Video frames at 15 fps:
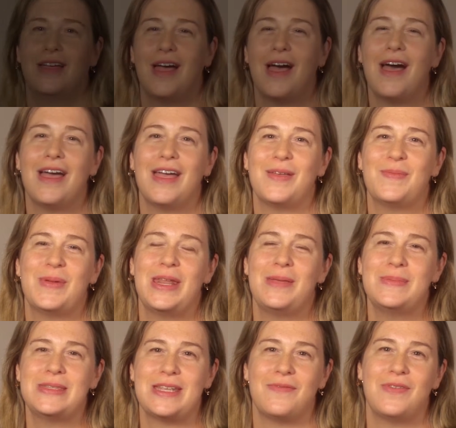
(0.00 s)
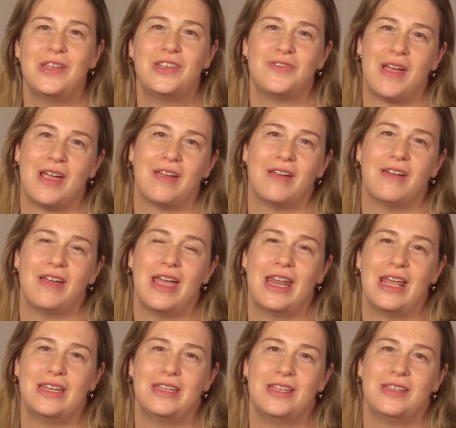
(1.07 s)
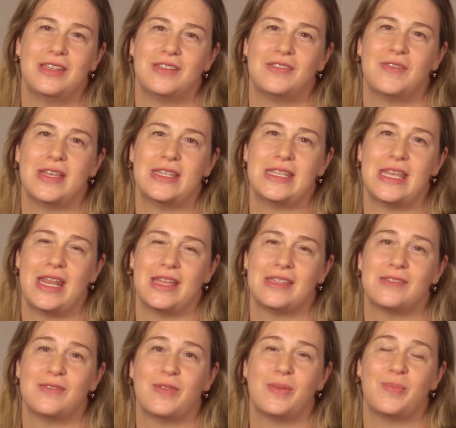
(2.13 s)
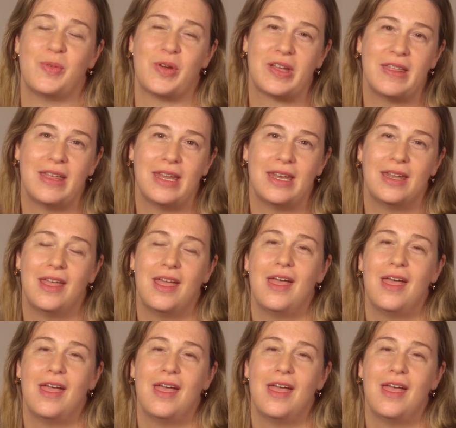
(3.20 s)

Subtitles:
Hi, my name's Stephanie Schragger, and I teach history at St. Anne's School in Brooklyn.